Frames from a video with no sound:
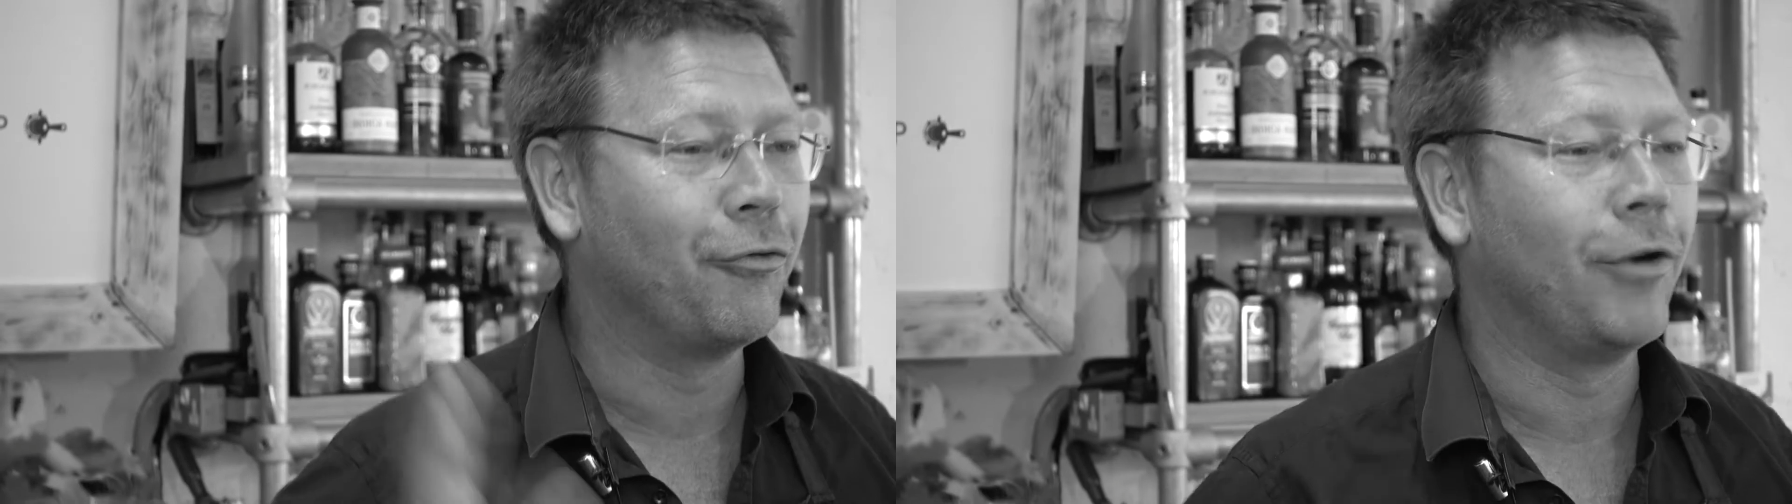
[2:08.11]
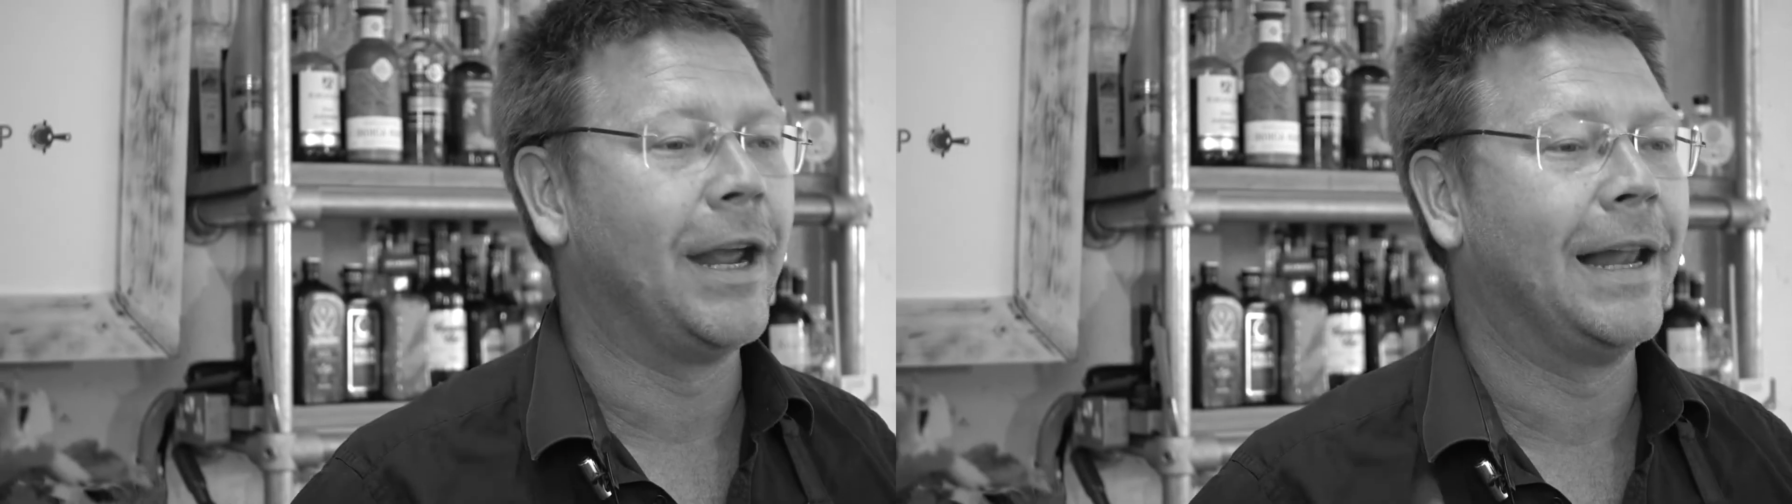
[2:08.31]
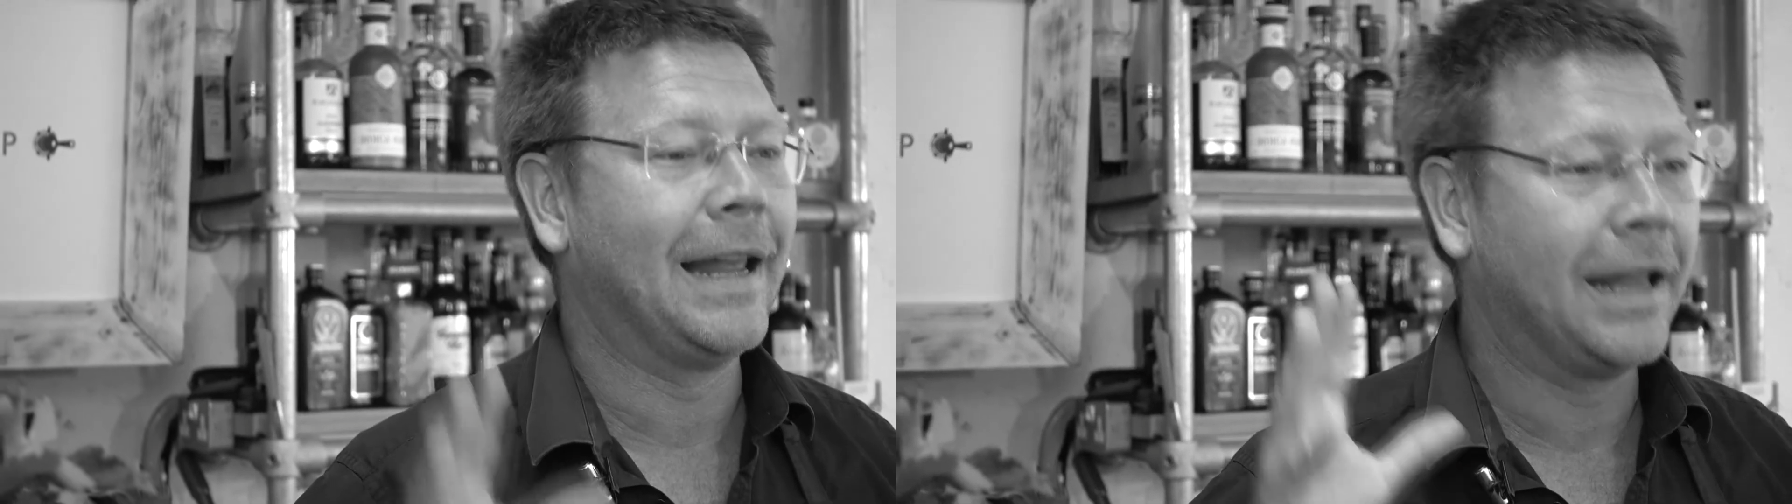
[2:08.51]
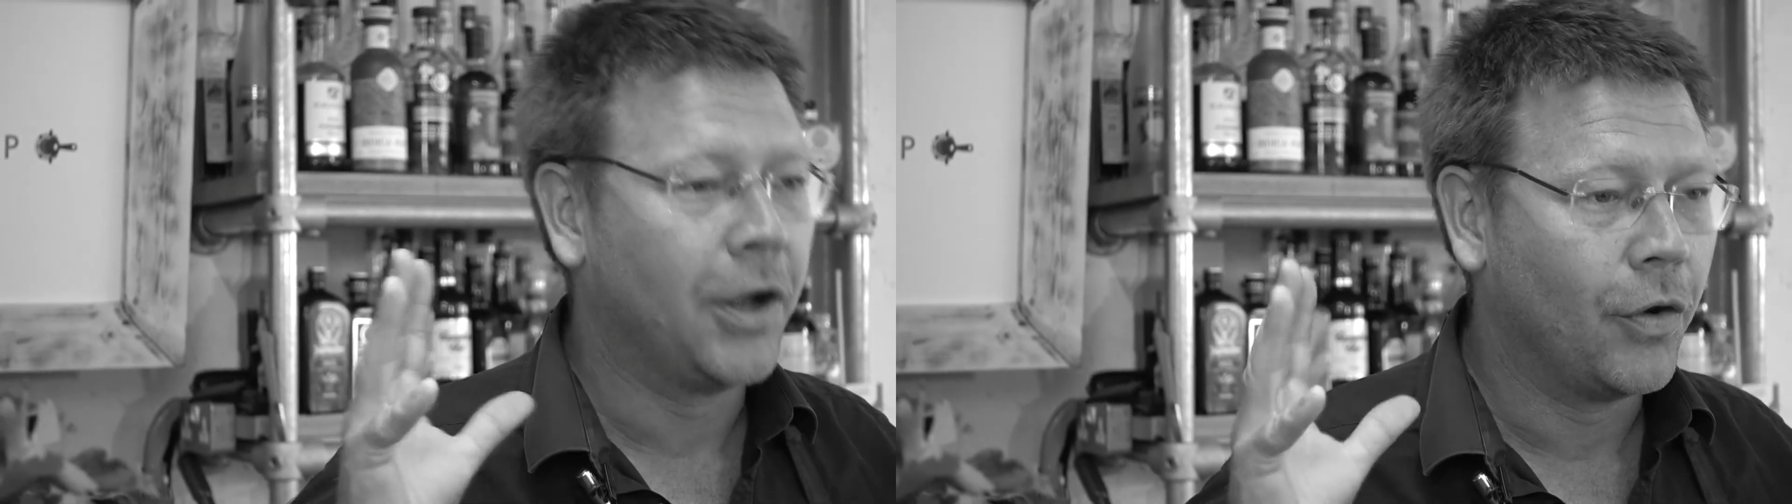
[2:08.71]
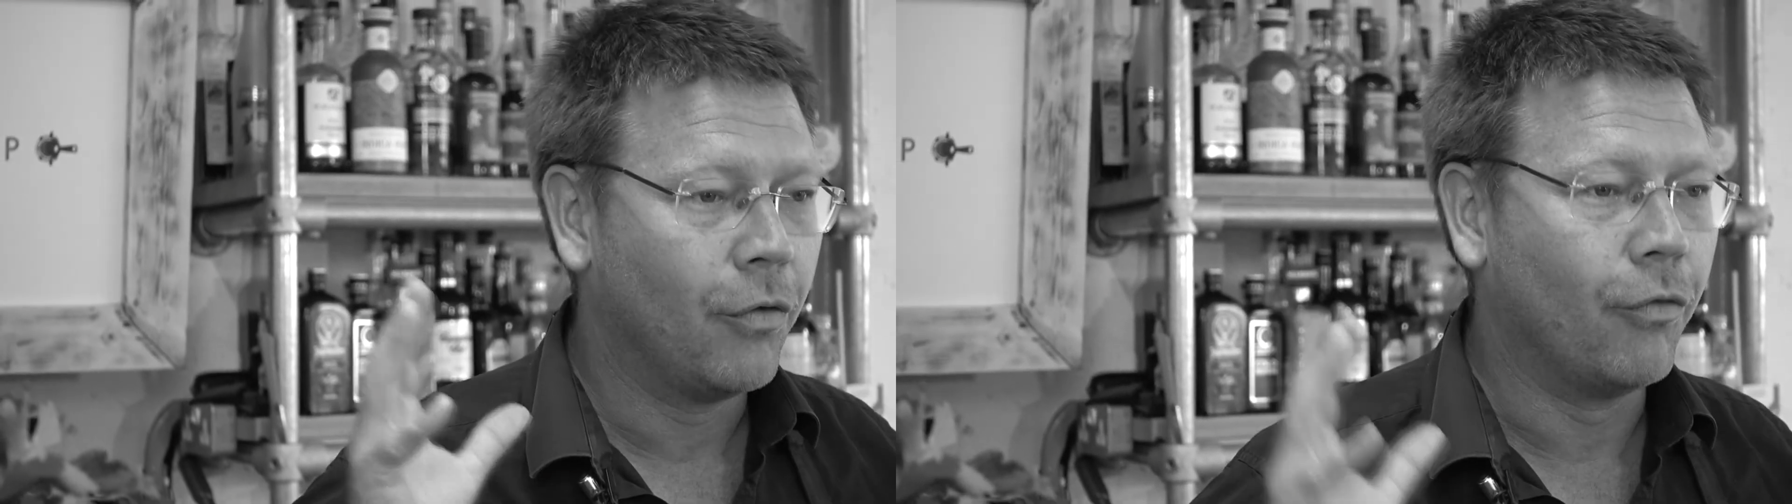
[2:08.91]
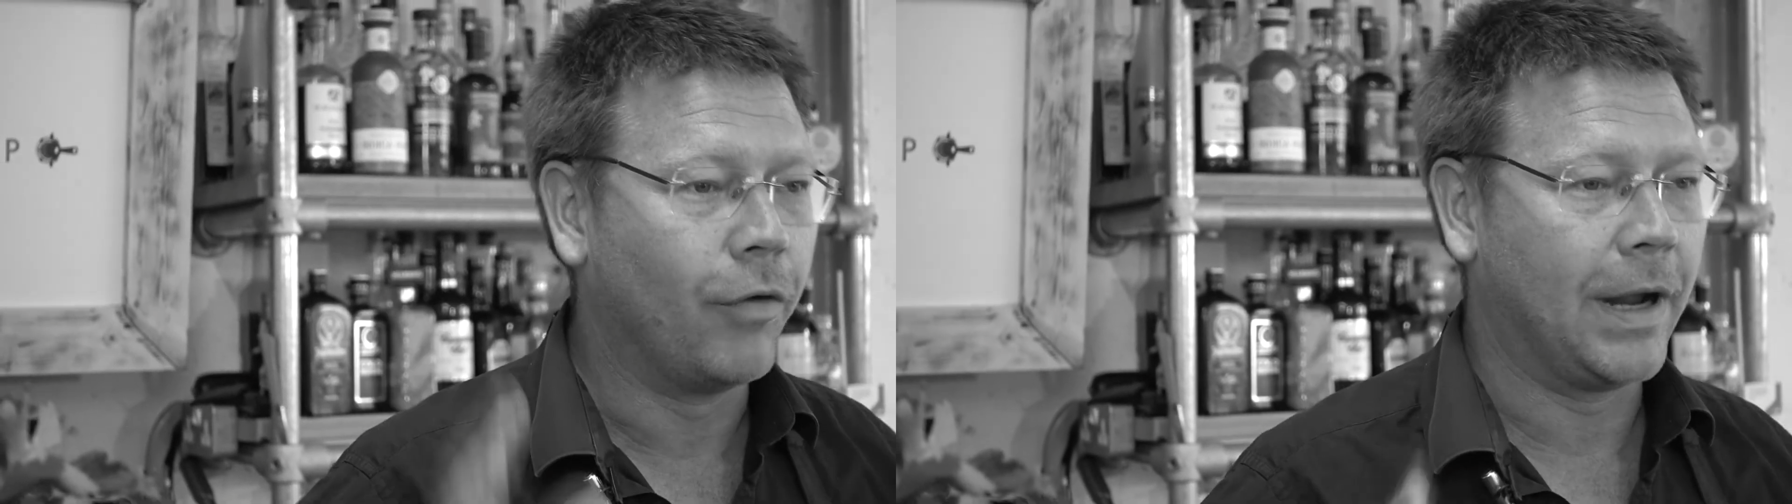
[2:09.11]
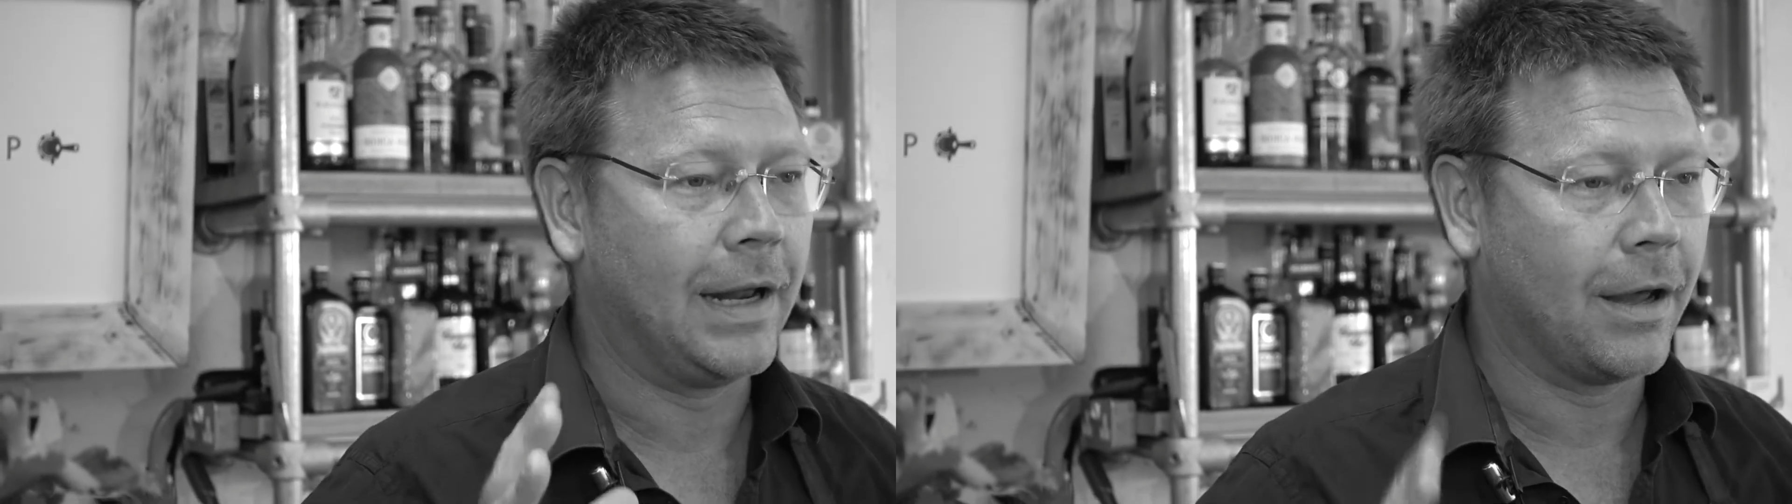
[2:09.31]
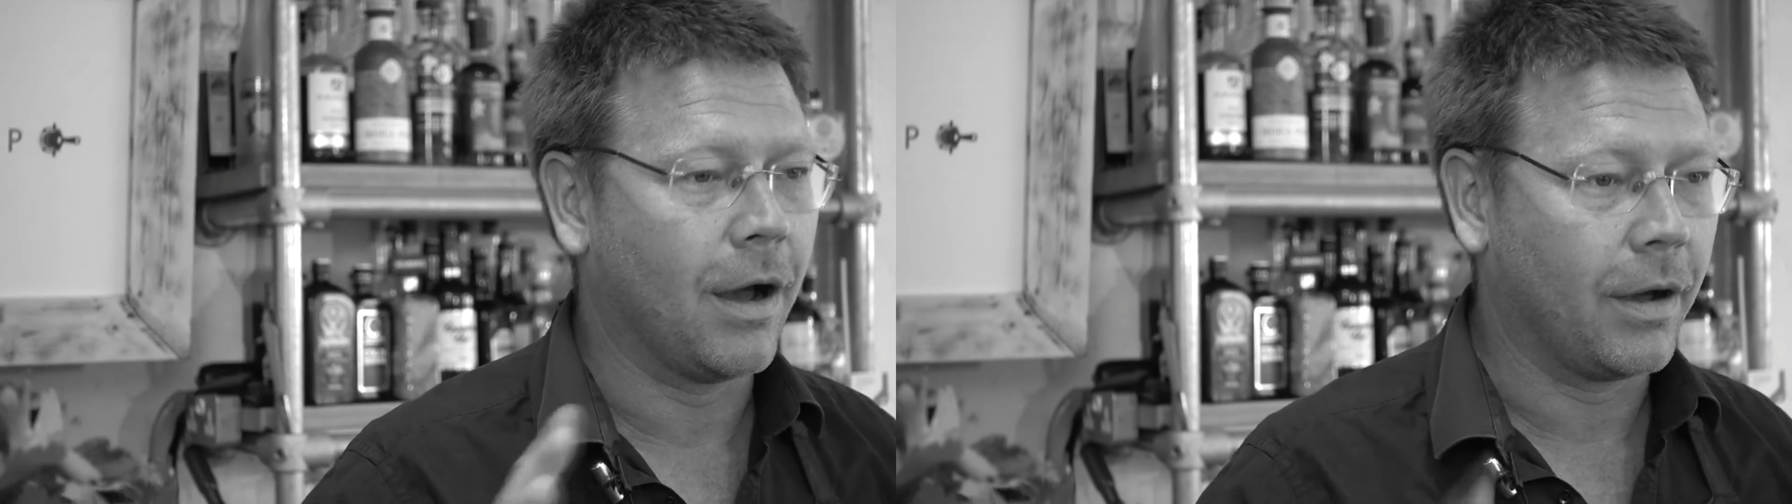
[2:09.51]
really,
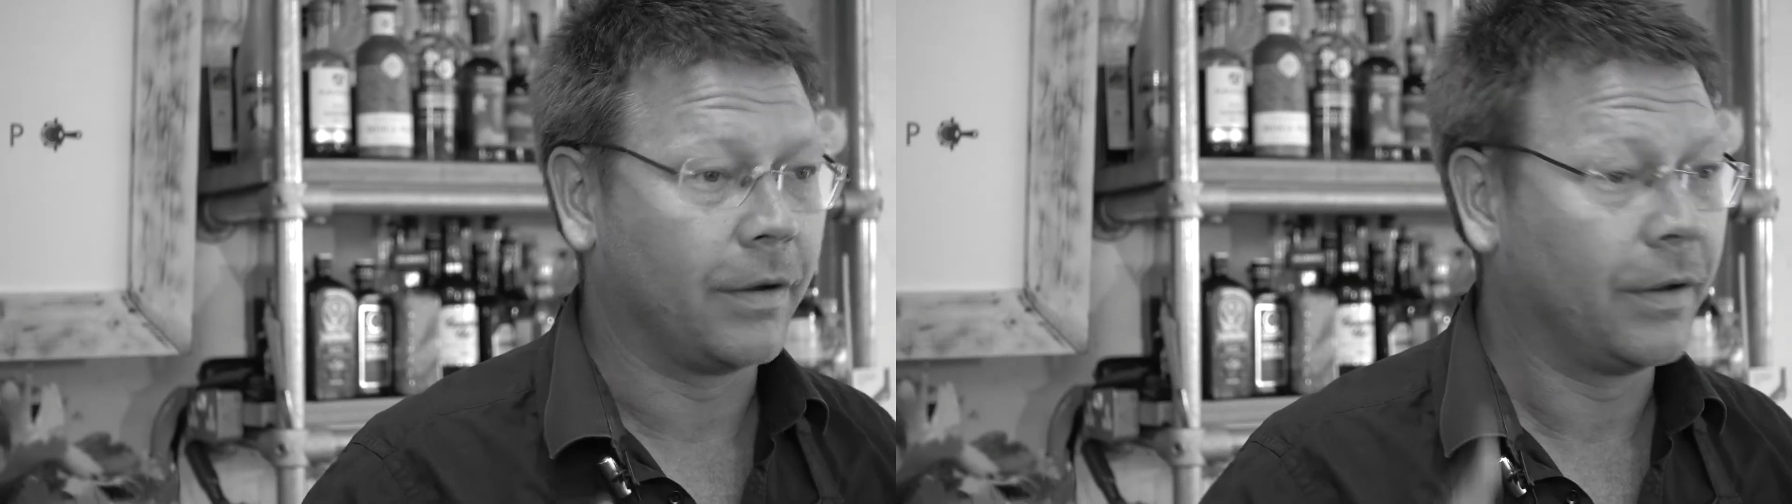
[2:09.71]
really hard.